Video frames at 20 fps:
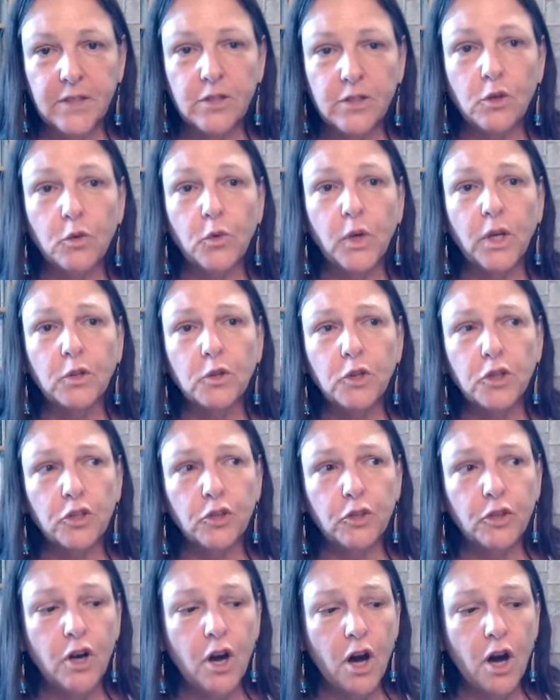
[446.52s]
So when
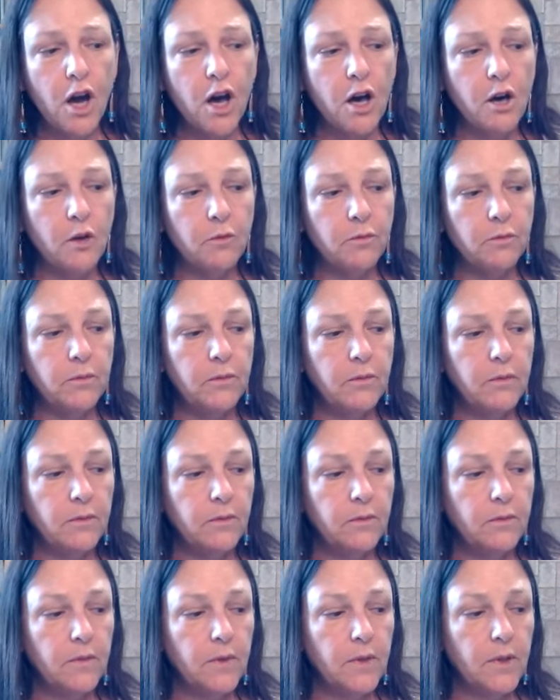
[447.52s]
you're calm
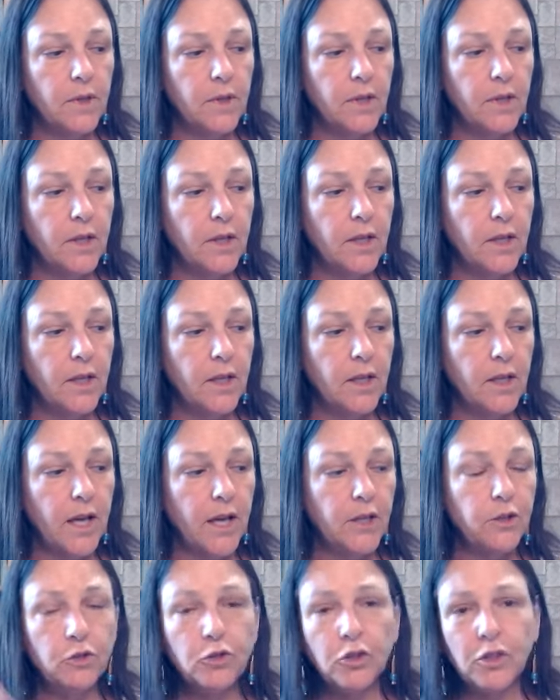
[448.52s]

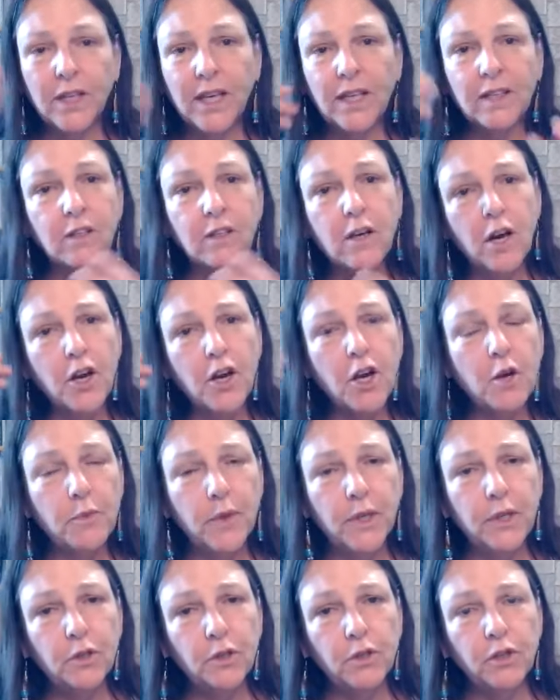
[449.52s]
and you don't get caught
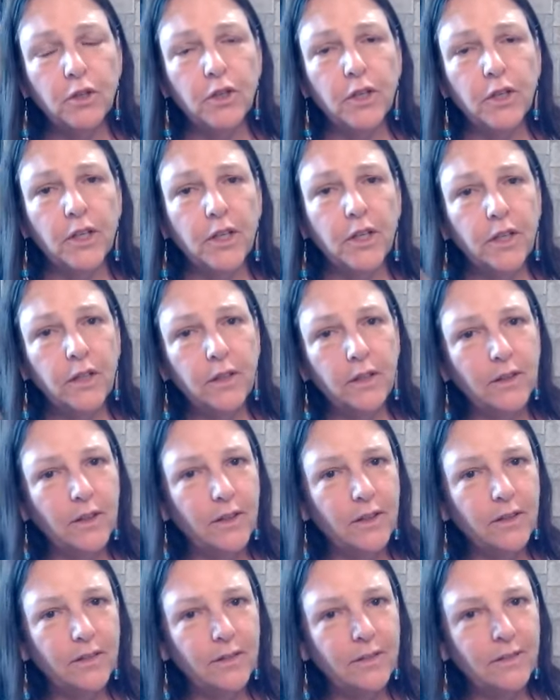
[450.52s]
up in your
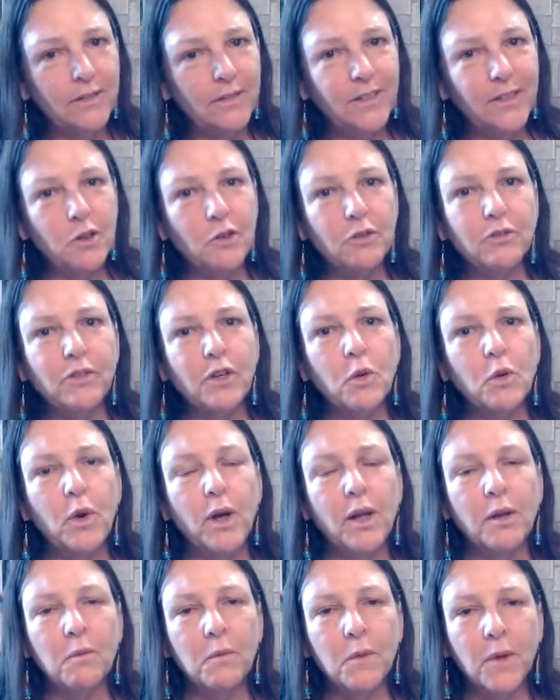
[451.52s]
in the
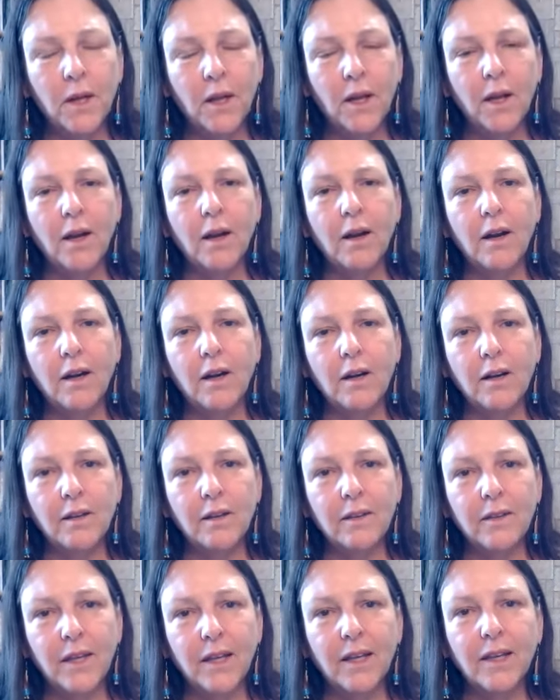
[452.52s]
overwhelm
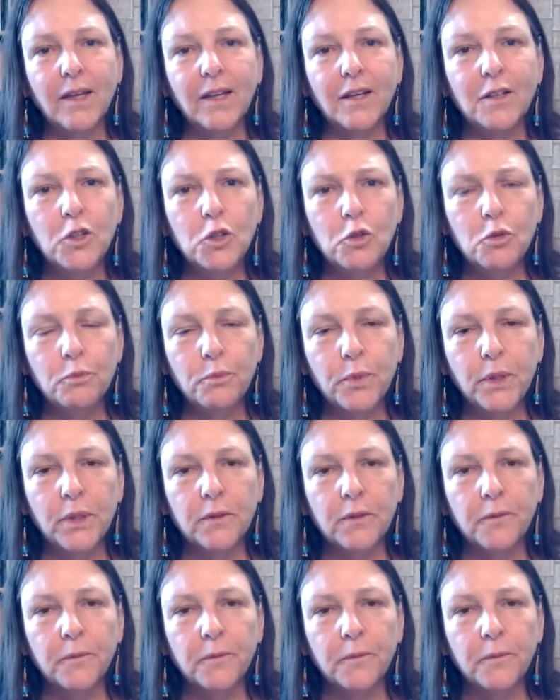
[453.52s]
thinking loop,